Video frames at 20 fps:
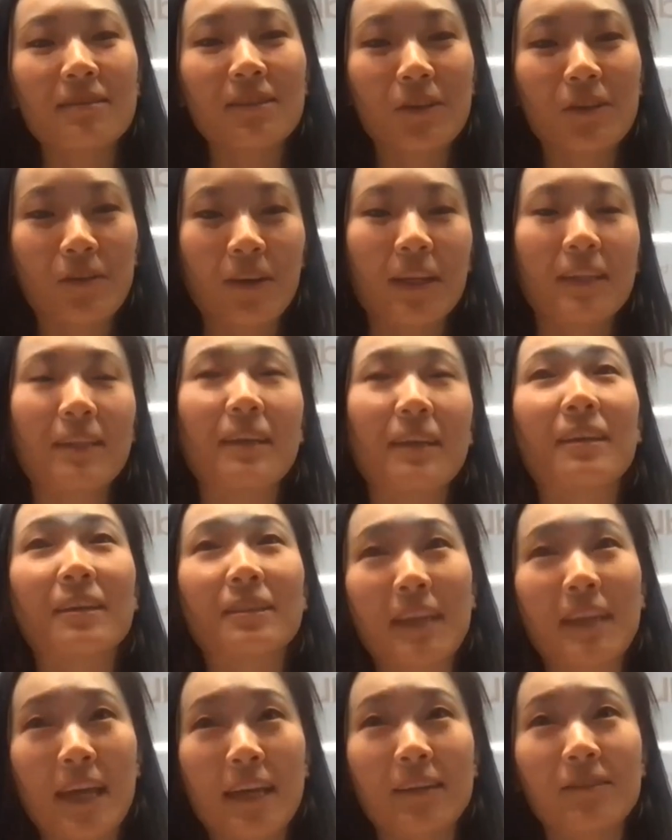created
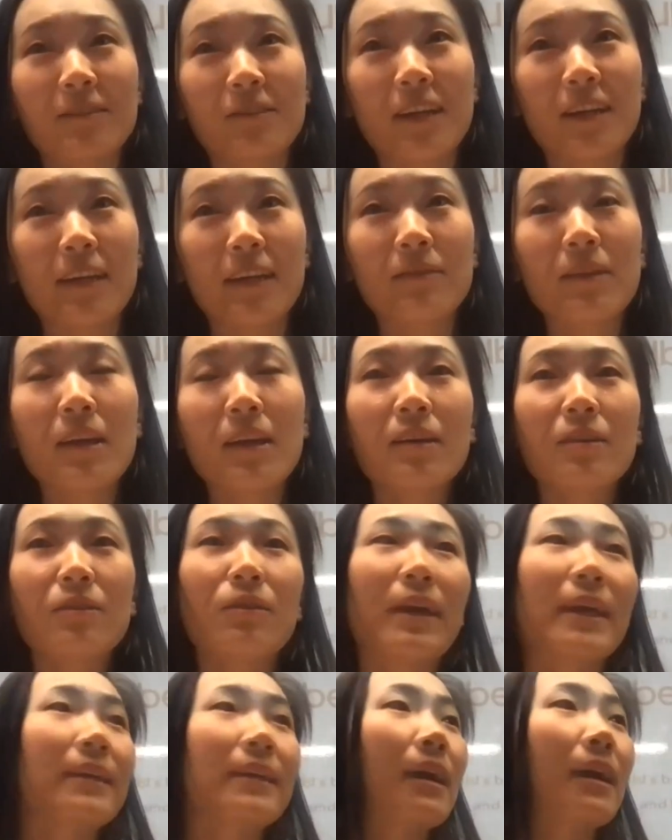this category.
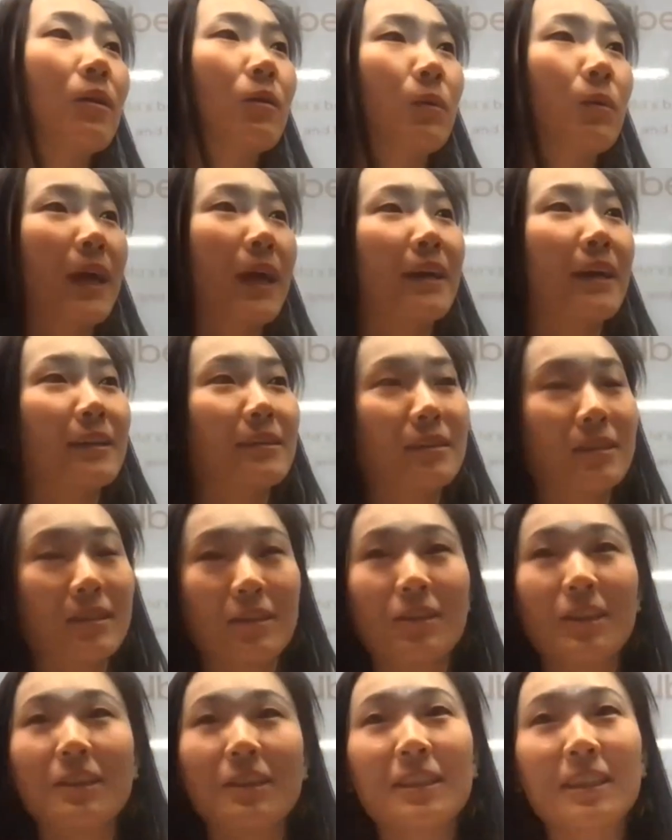Right now, we are at
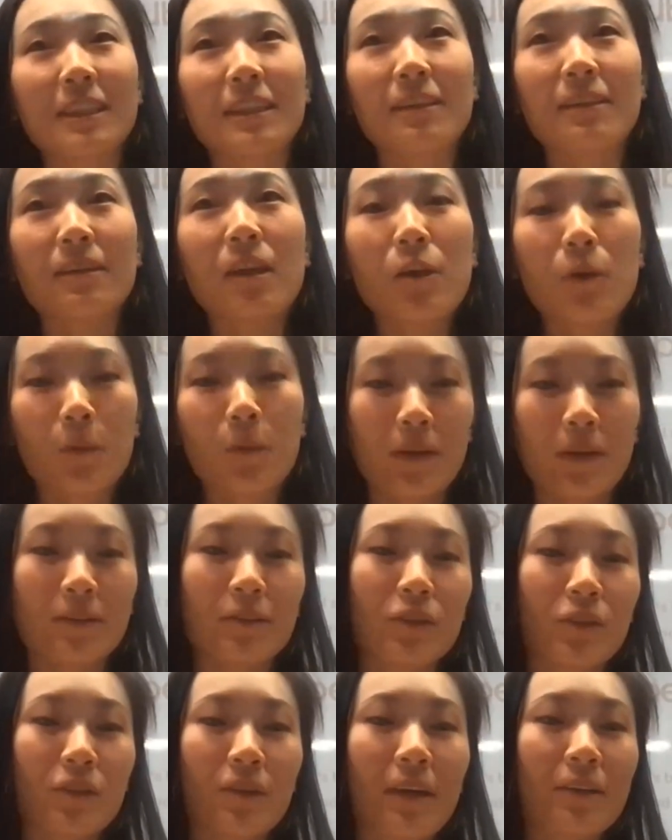Series D
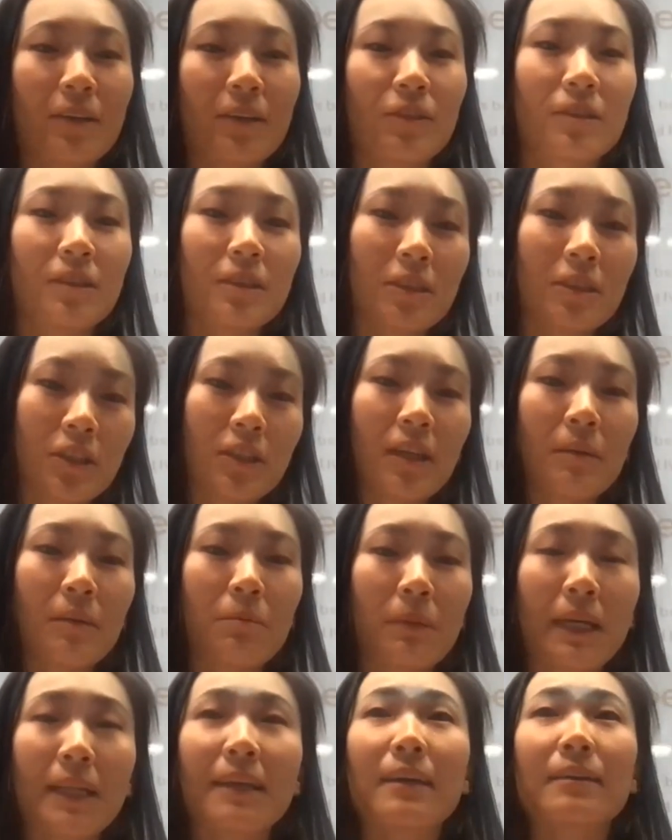with 230
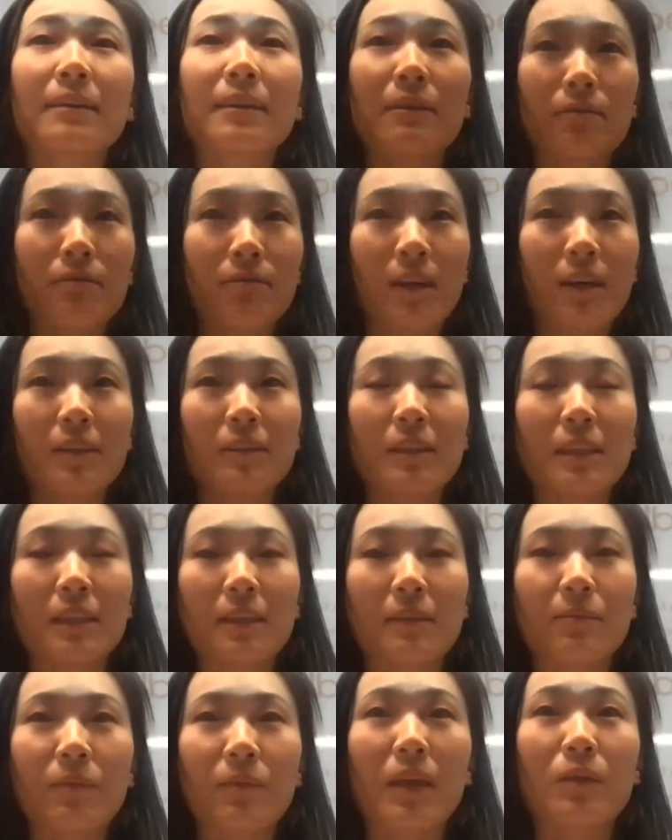million in
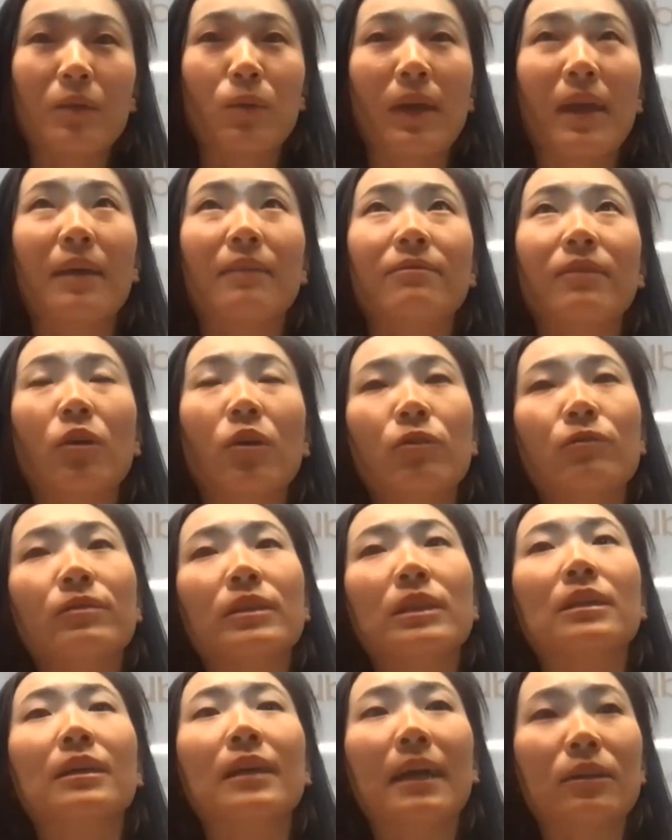funding, and we have
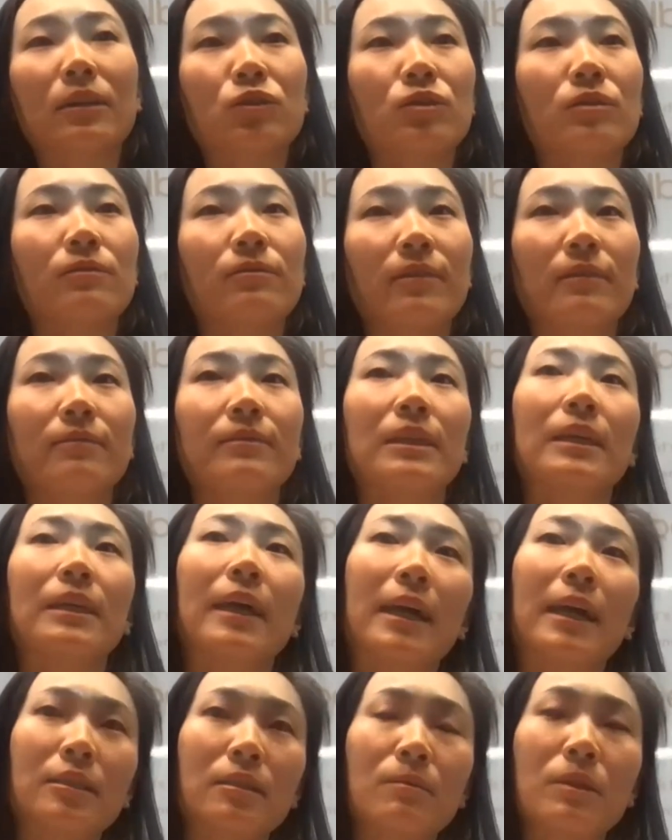over 150
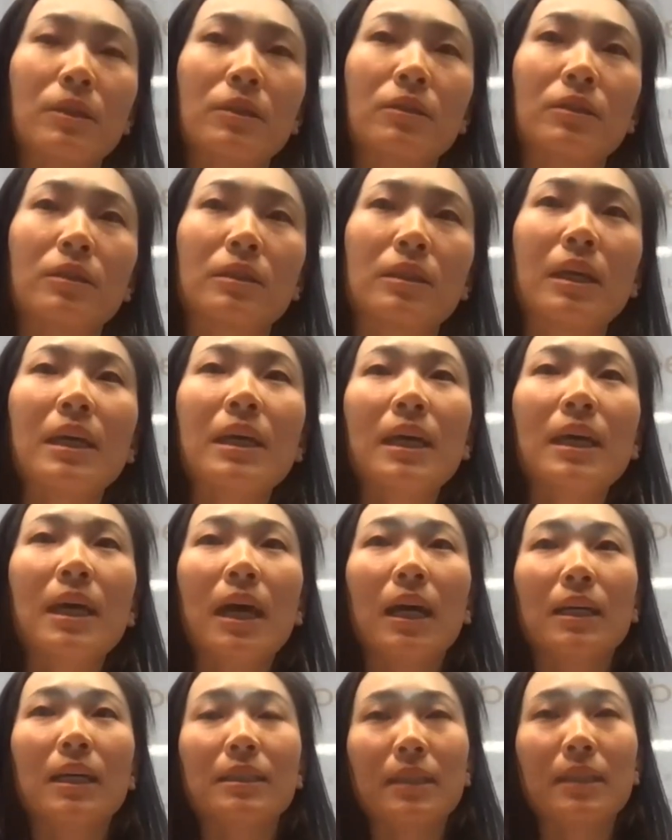customers,
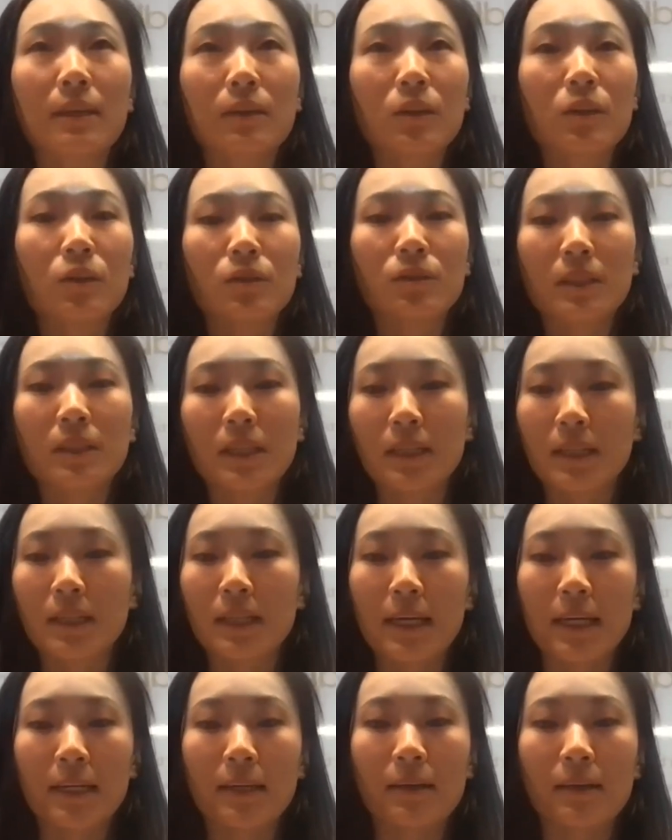including
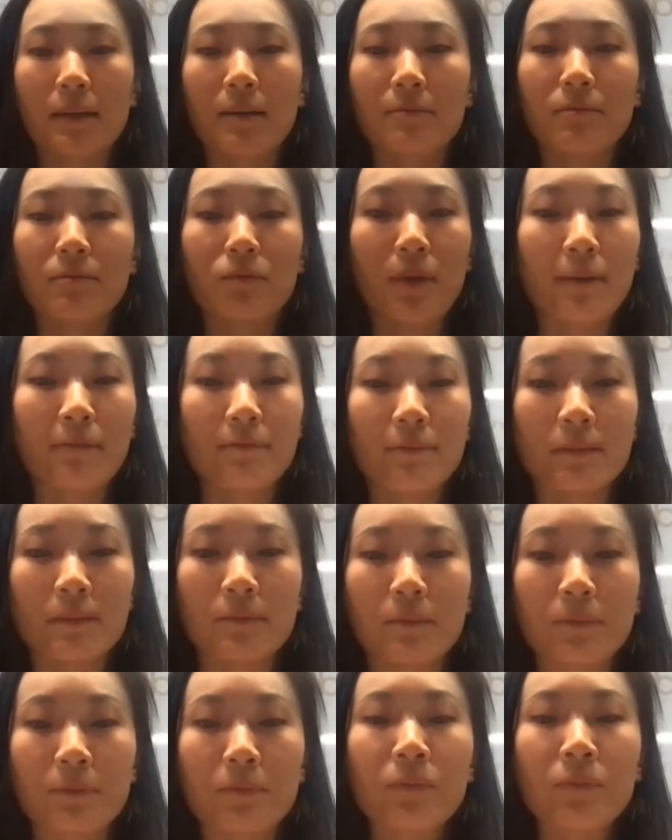
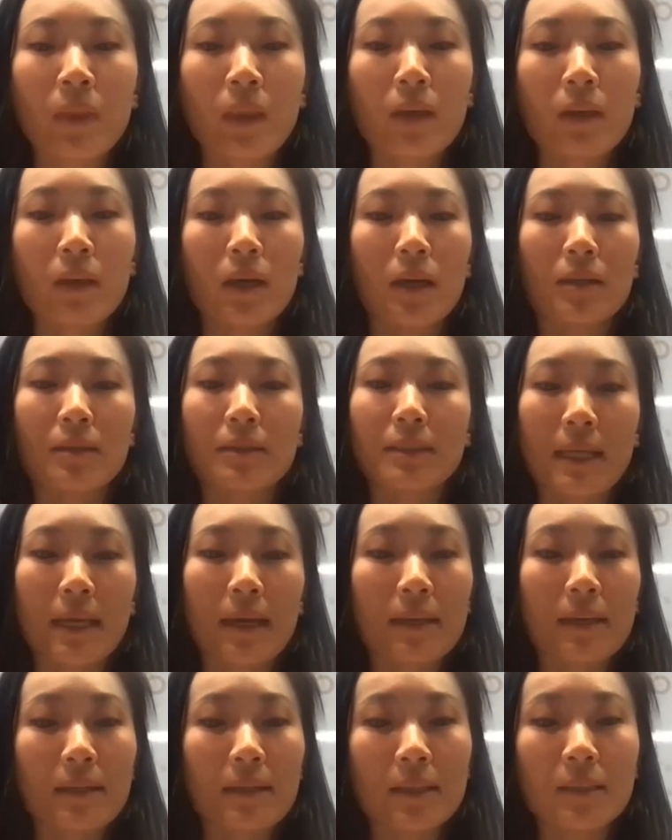Raven,
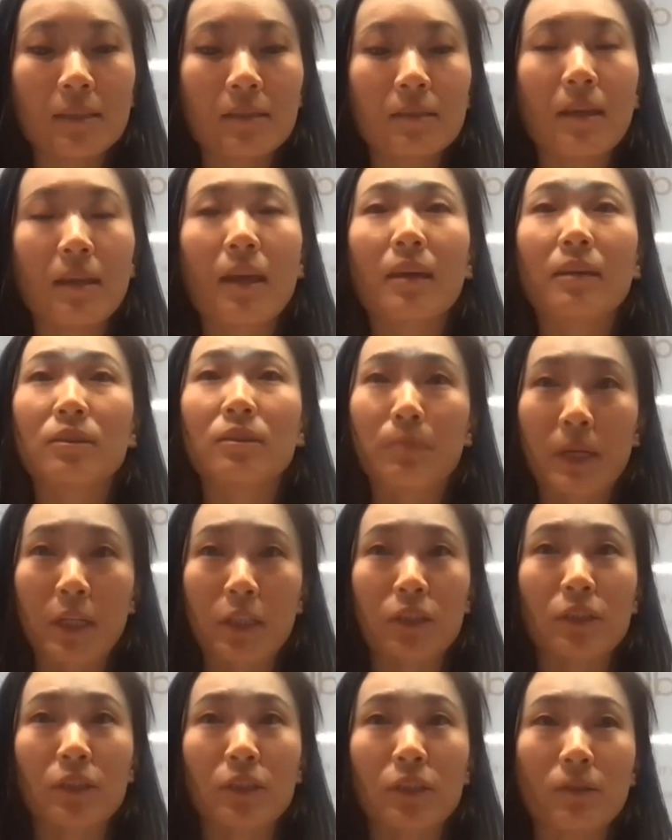CNN, and
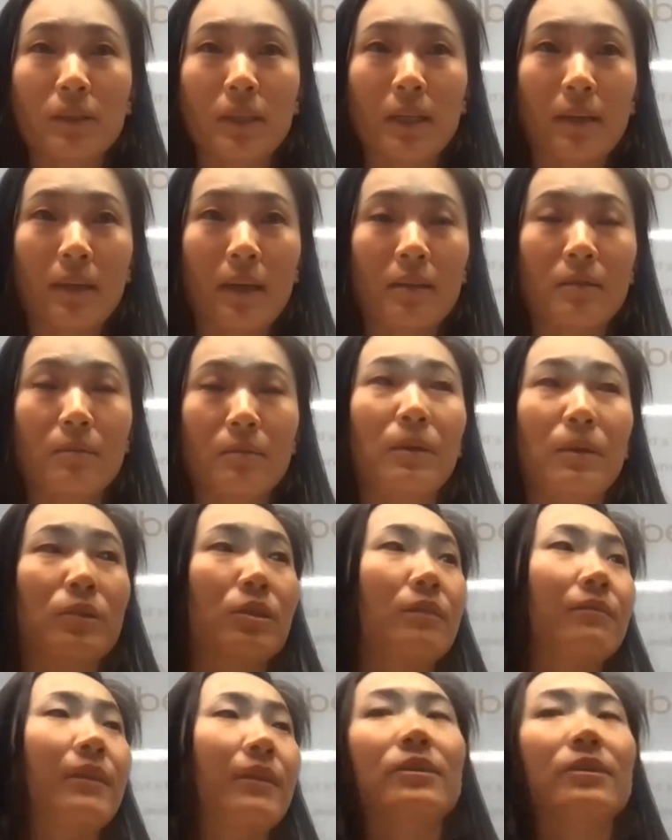PagerDuty, and a
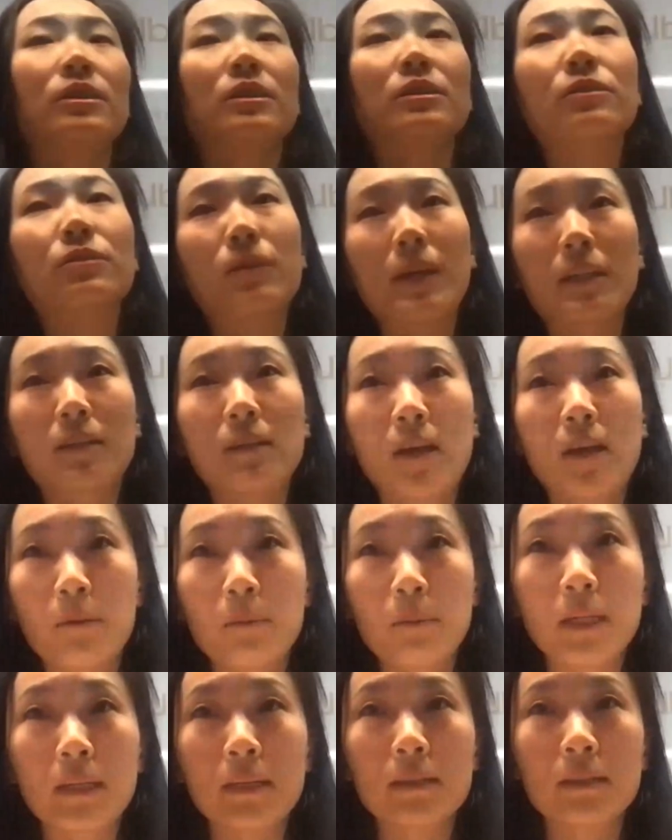bunch of other great
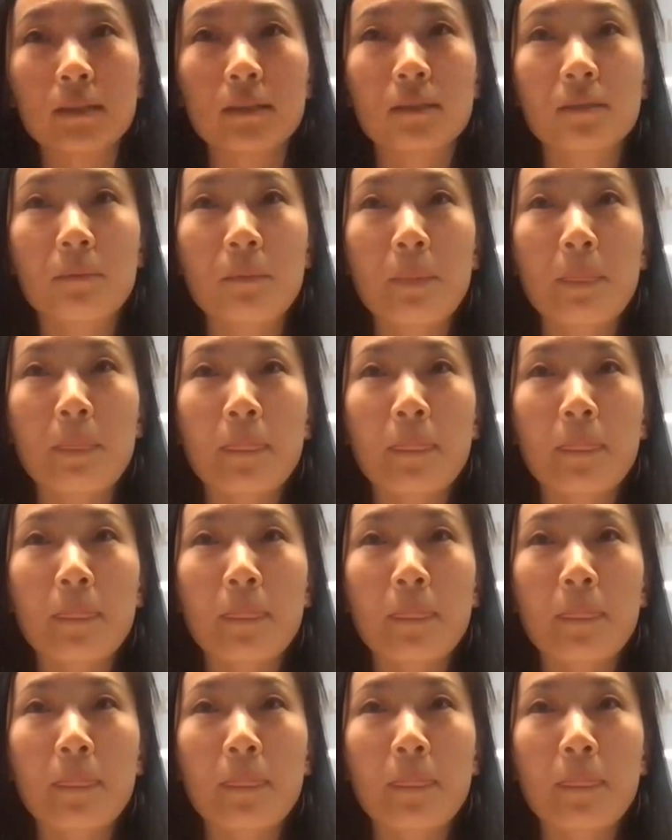companies.